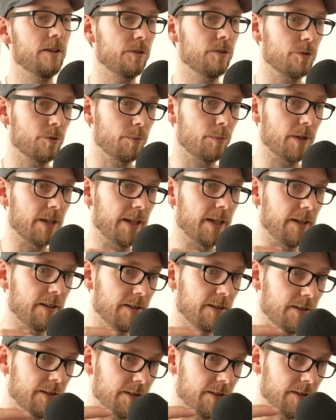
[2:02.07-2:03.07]
to play
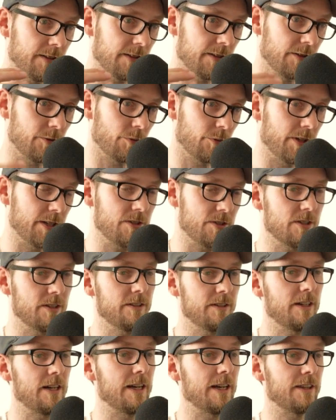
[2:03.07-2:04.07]
Ranger,
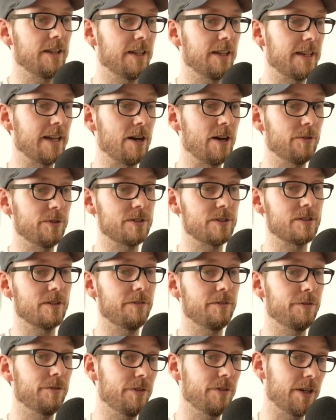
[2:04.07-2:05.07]
I think now is a
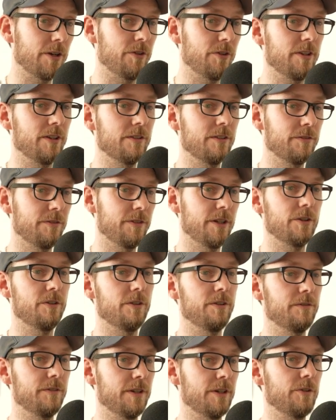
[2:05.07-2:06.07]
very,
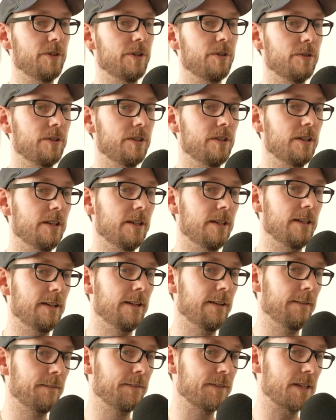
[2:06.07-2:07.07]
very, very good
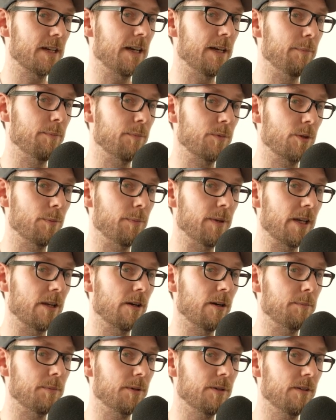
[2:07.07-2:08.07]
time to pick
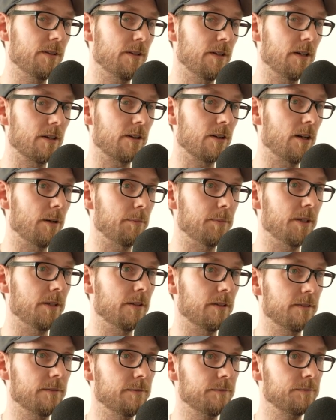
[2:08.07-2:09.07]
up a copy.
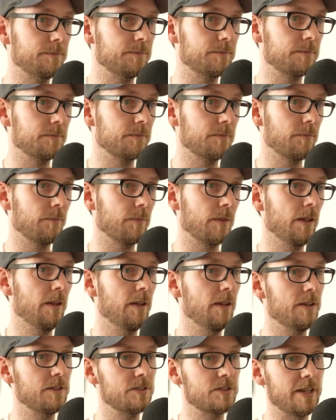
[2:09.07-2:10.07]

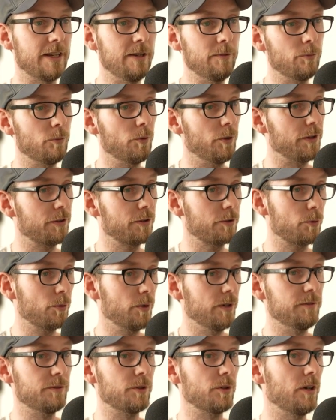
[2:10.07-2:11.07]
Same with
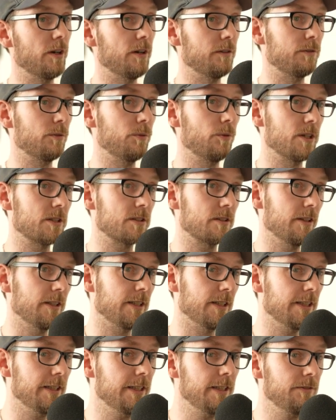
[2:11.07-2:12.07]
Quiver of Rustling
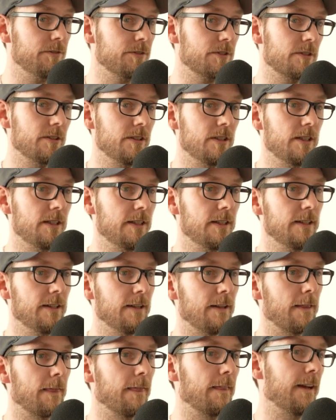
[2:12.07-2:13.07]
Leaves,
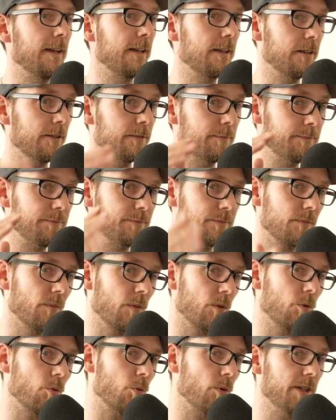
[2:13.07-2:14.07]
like
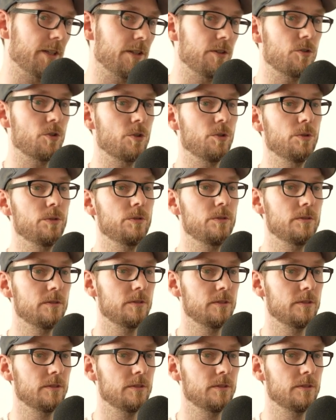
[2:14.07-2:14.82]
€22